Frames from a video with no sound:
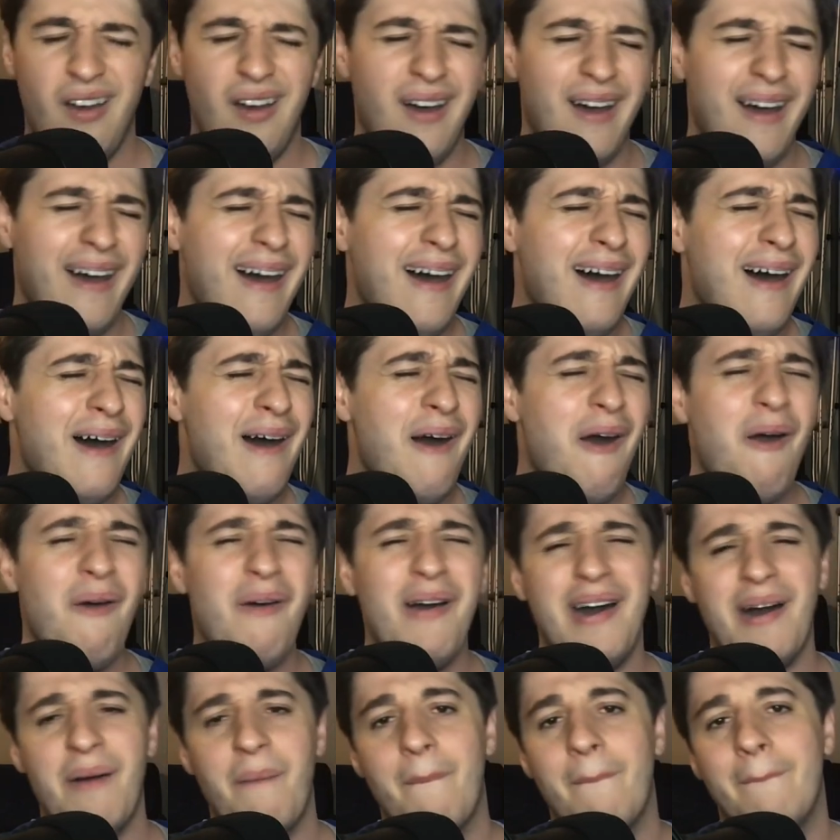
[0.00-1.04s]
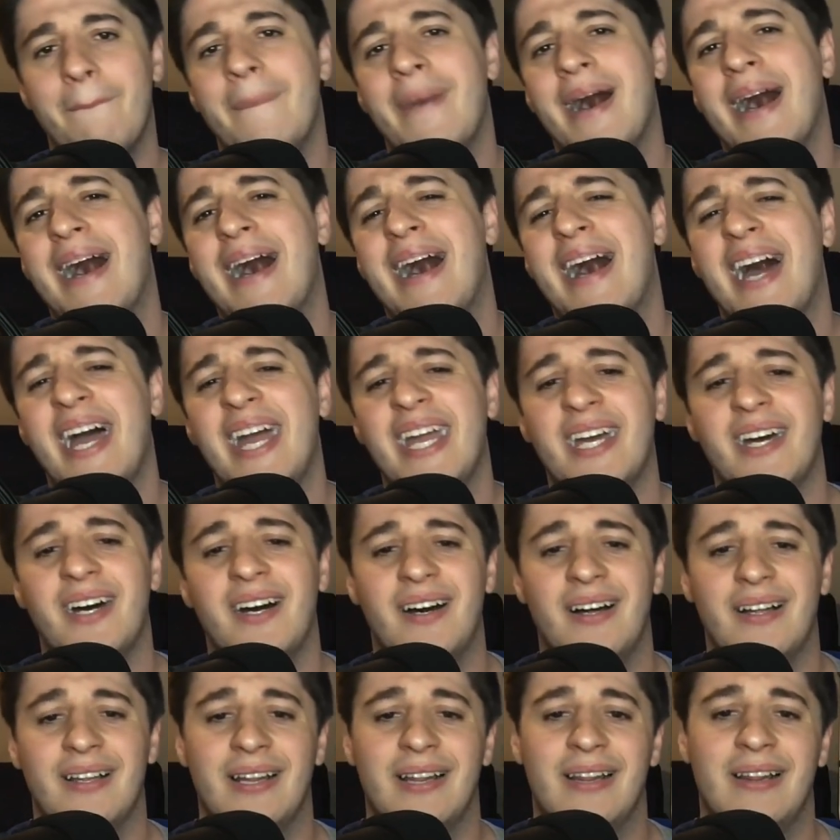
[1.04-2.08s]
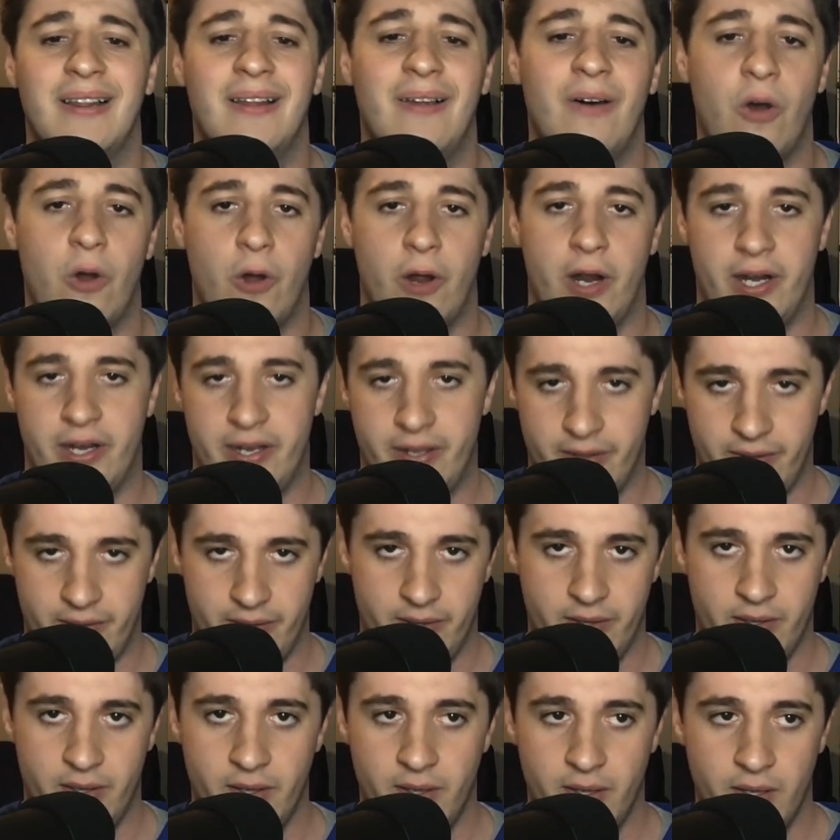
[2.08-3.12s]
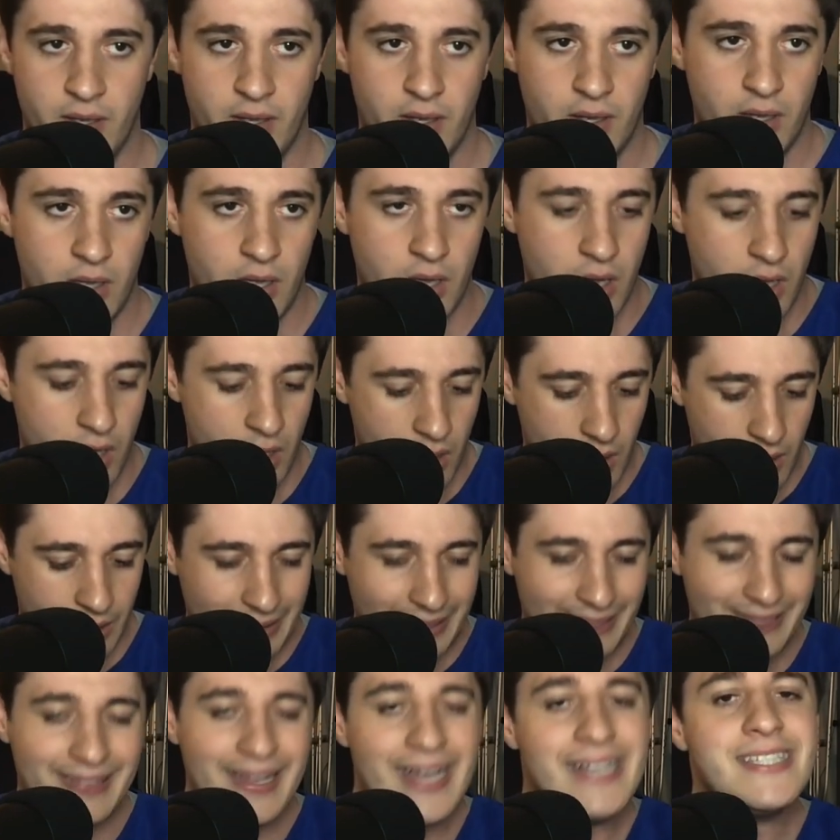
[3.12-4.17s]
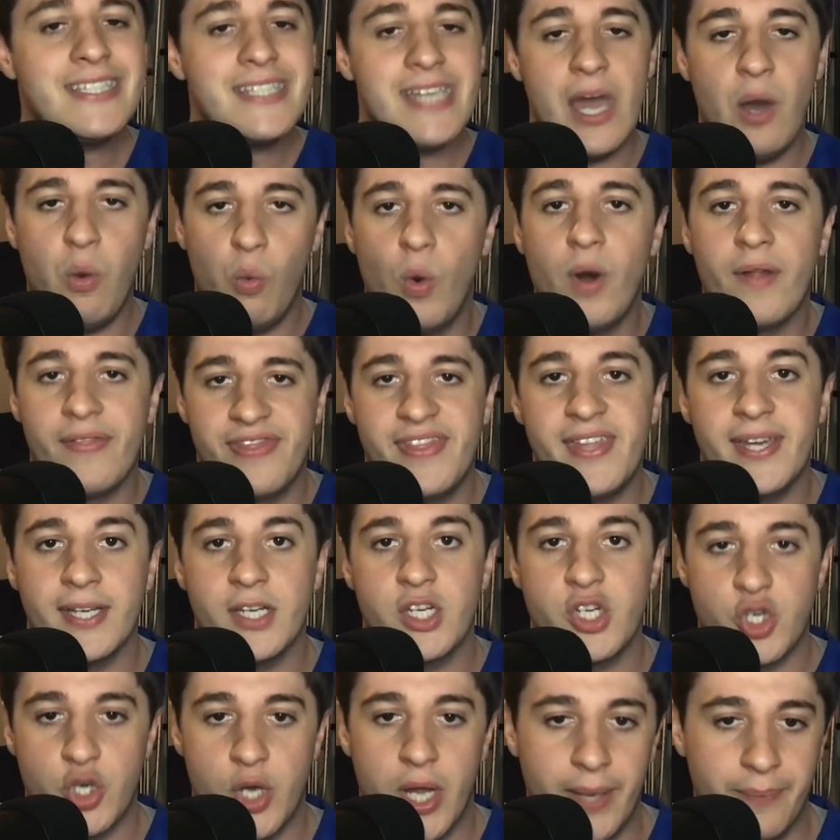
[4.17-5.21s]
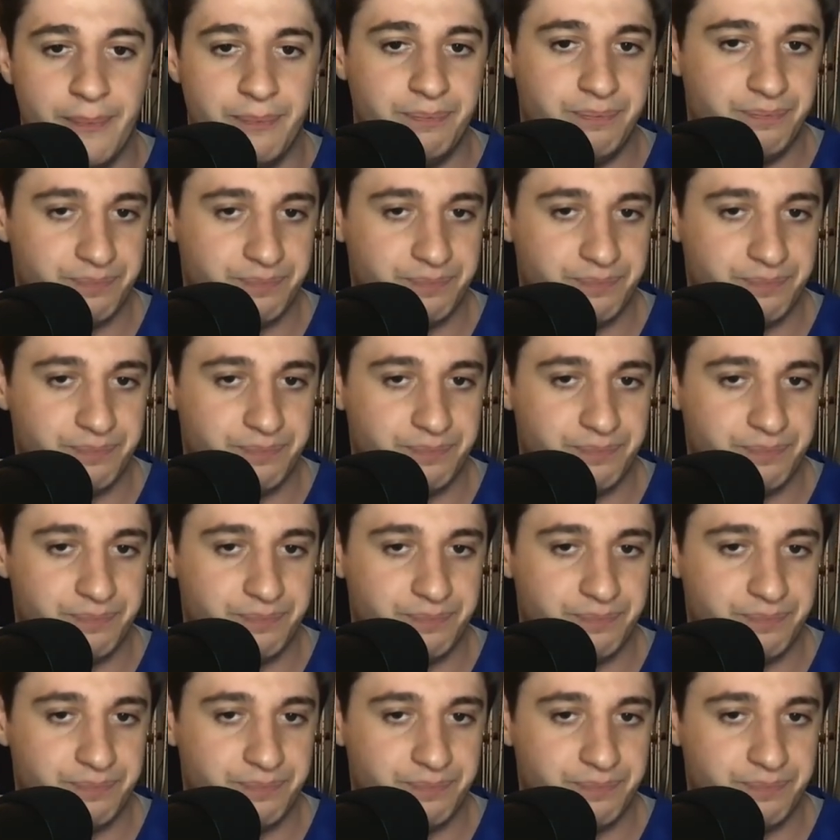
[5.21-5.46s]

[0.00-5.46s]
oh my Lord. Let's get one thing straight.